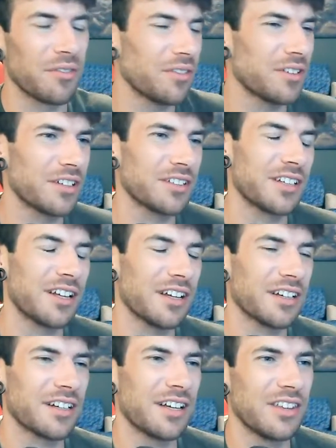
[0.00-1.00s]
just to
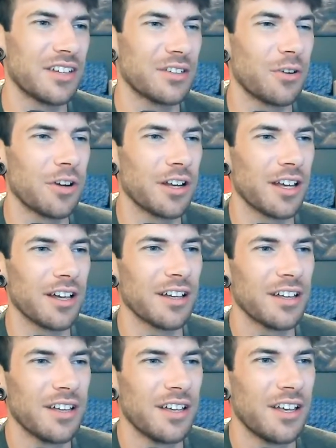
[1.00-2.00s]
like clean the toilet.
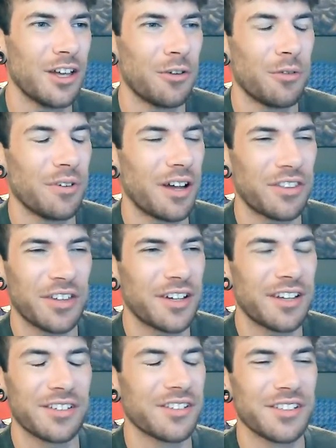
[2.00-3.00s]
I think
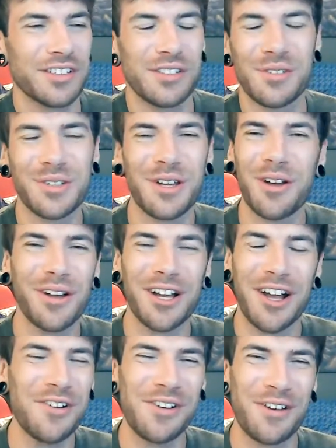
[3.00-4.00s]
they should just use
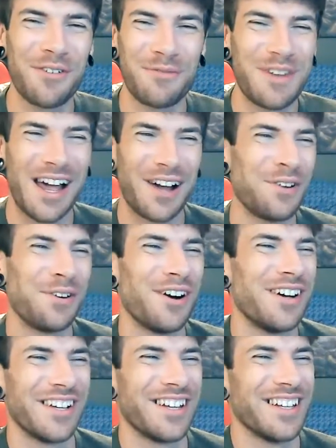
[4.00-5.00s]
Coca-Cola from now
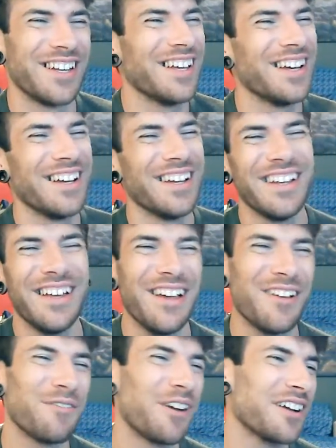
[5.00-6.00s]
on,
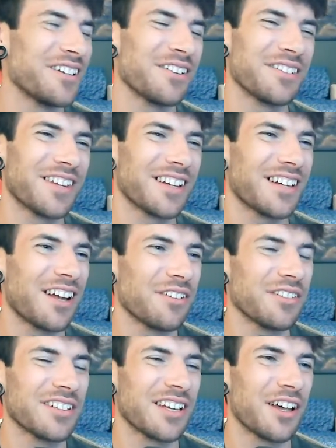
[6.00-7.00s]
but I don't think that
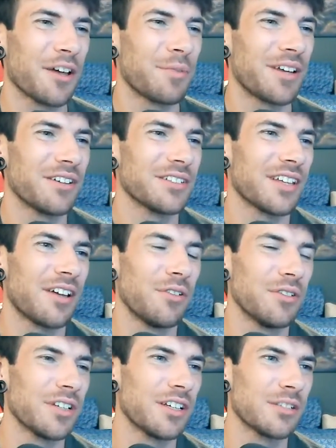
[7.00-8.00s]
would appeal to their
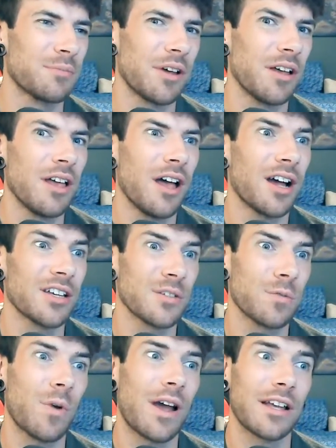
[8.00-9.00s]
audience. But I
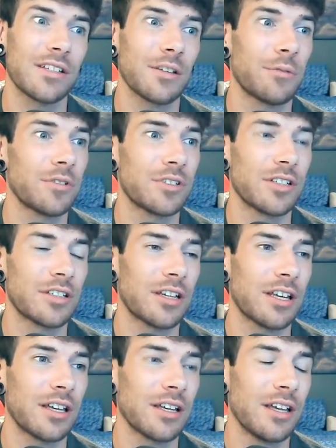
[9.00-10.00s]
swear, someone's just
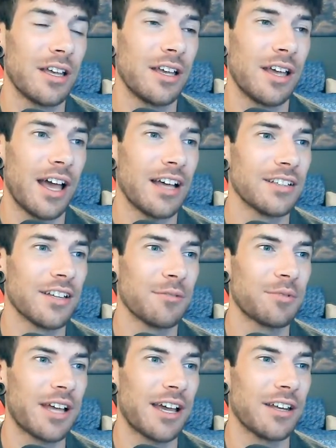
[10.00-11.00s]
gonna end
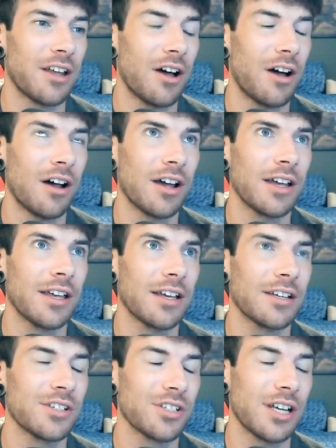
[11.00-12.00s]
up getting high
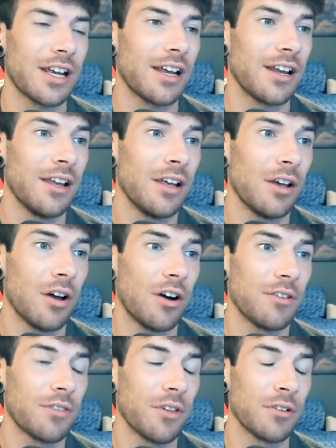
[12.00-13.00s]
as shit
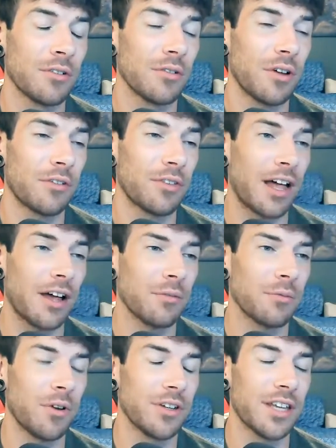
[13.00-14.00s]
off that
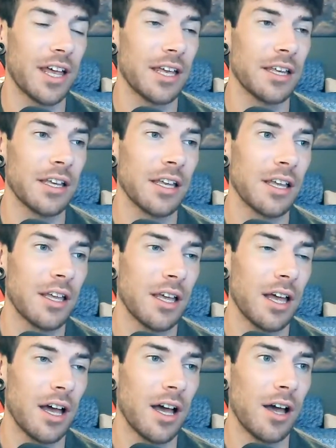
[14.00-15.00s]
one day,
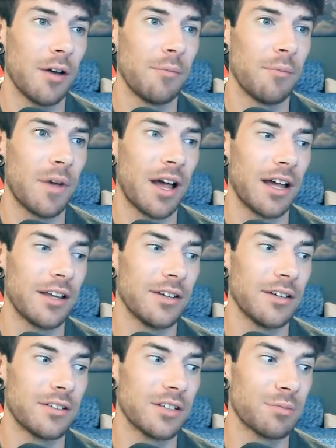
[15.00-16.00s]

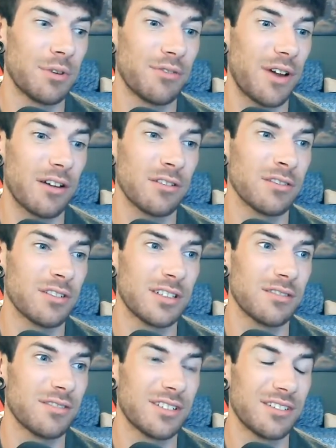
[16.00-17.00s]
and just be found,
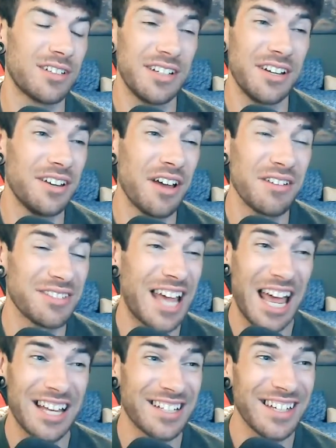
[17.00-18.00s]

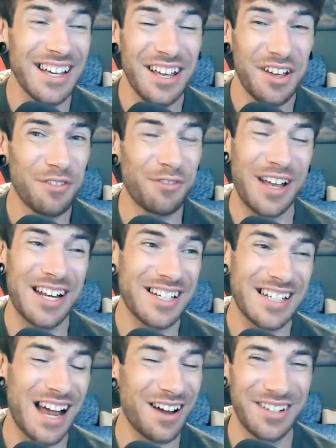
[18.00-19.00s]
dead, face
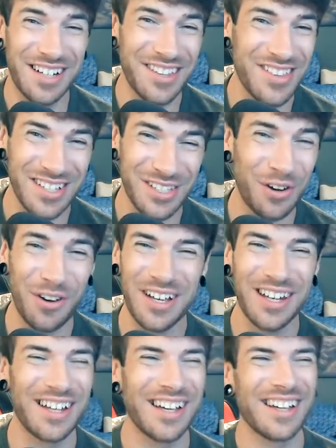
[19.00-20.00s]
down in the
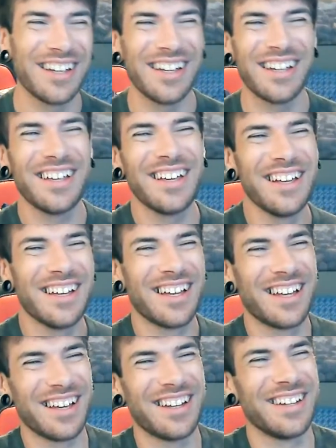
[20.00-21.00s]
toilet.
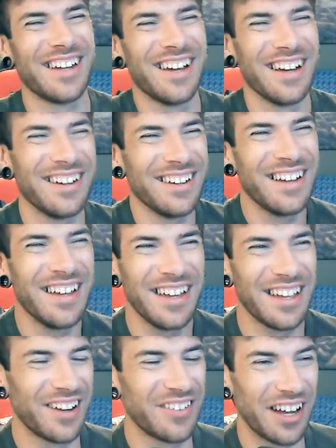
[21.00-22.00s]
And
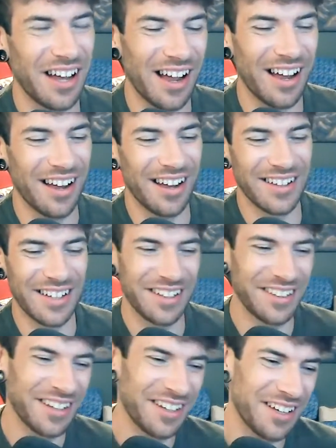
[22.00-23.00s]
be like,
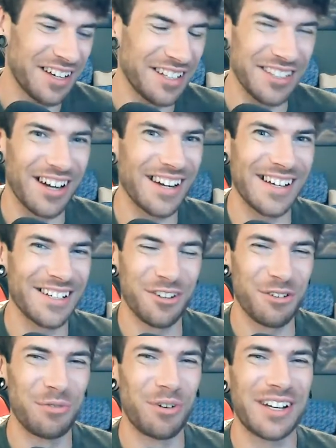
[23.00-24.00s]
he died
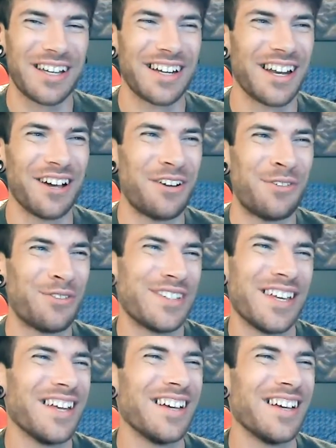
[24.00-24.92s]
doing what he loved.